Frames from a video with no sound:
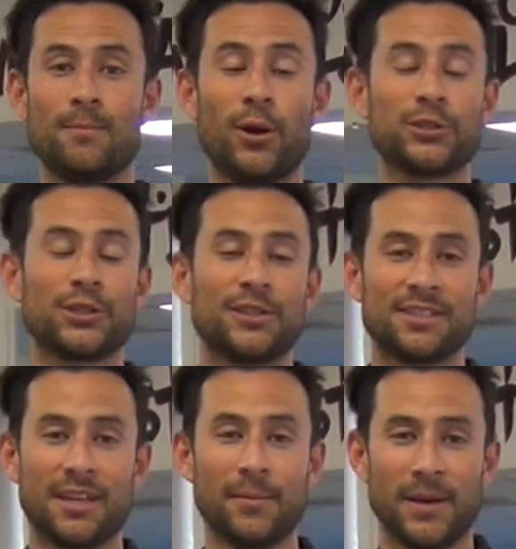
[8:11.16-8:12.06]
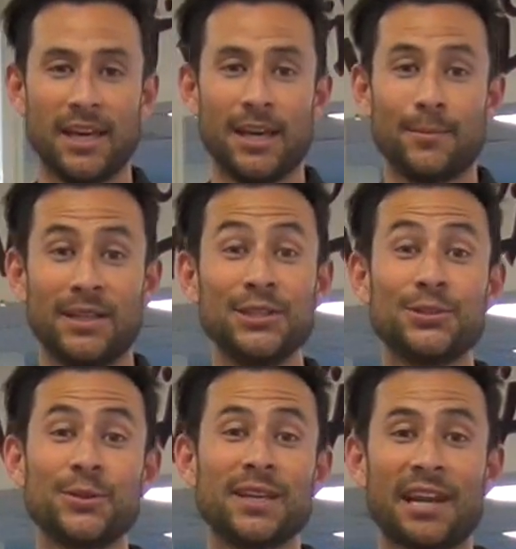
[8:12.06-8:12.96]
martial arts tip.
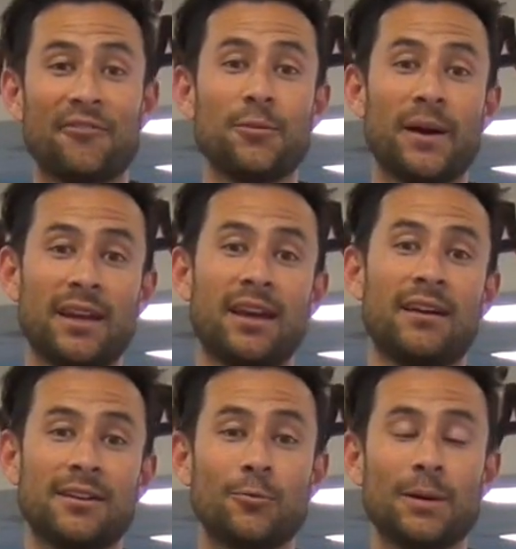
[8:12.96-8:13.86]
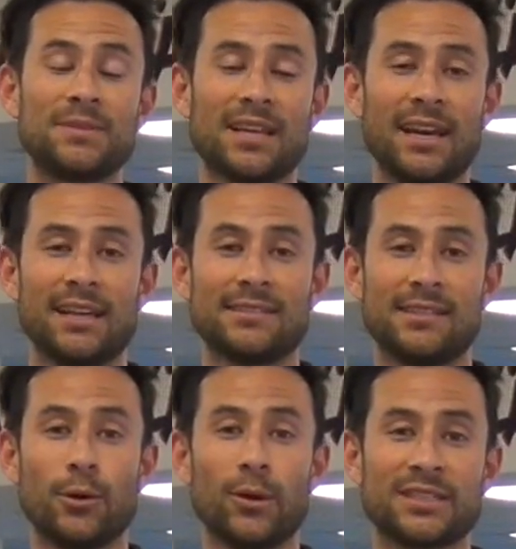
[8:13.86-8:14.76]
Please tune in every Monday on our website at
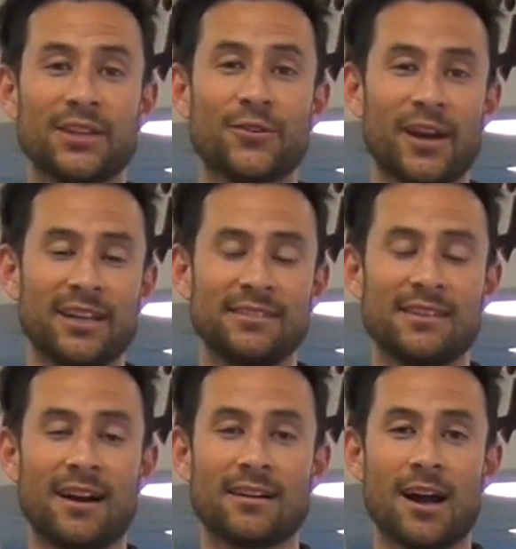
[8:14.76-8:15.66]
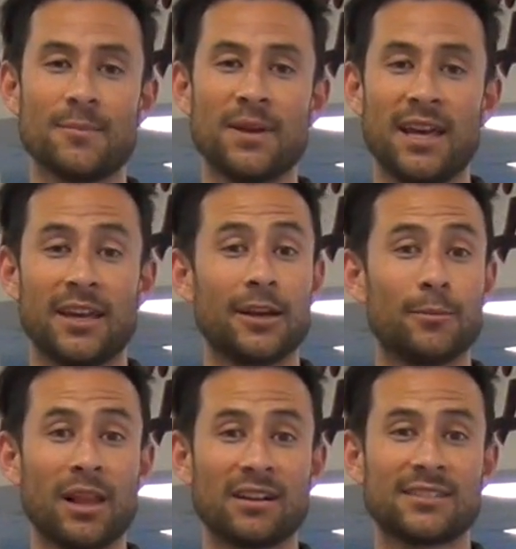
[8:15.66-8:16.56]
towestsidekarate.com in
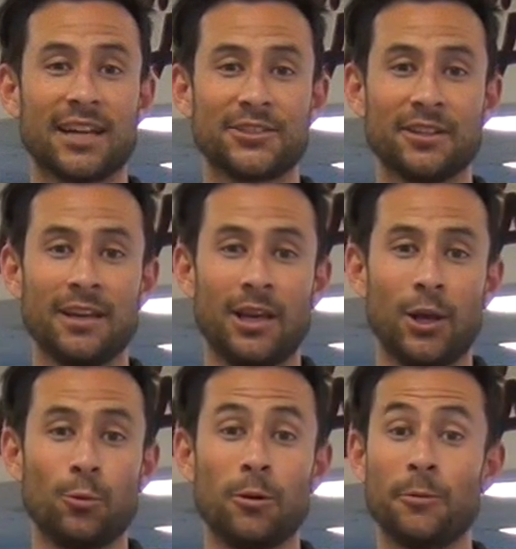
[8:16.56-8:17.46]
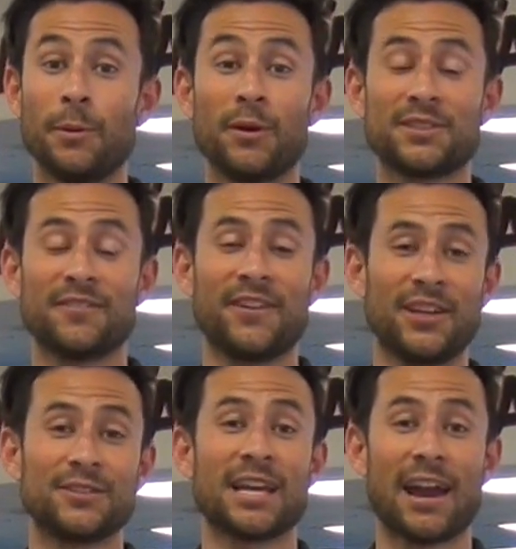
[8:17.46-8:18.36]
our blog section. We'll be posting
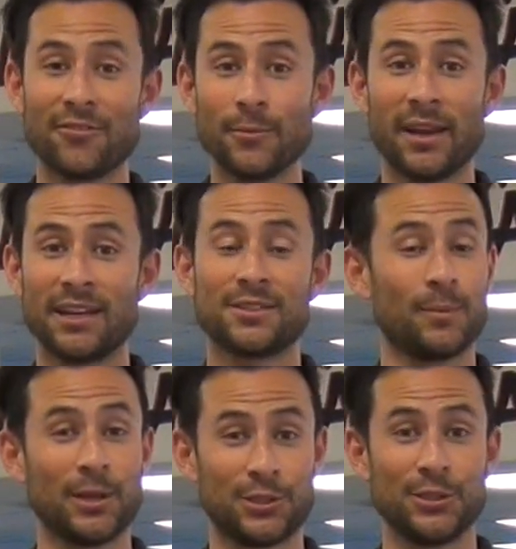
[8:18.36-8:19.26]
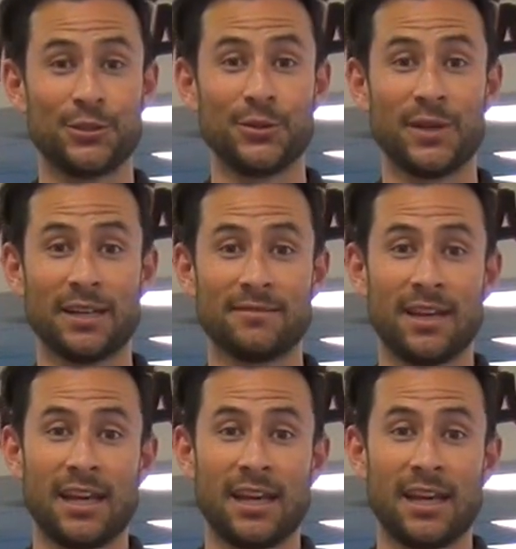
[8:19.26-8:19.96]
videos every Monday, so make sure you tune in.